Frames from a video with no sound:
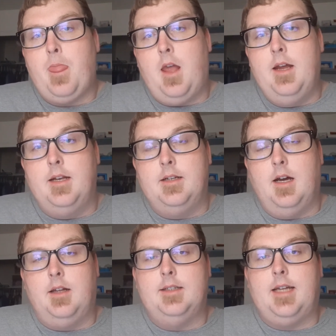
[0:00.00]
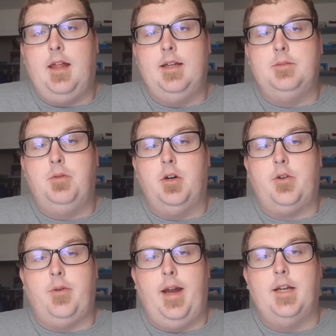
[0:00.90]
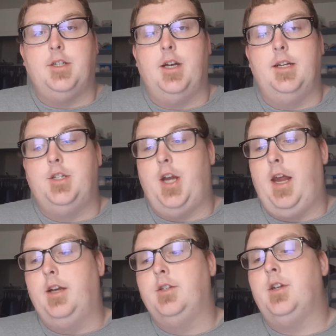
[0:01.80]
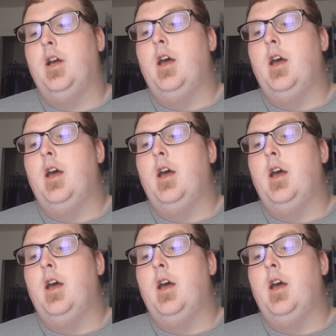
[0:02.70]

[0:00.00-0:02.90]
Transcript: in Douglas Kelly's book Creation and Change.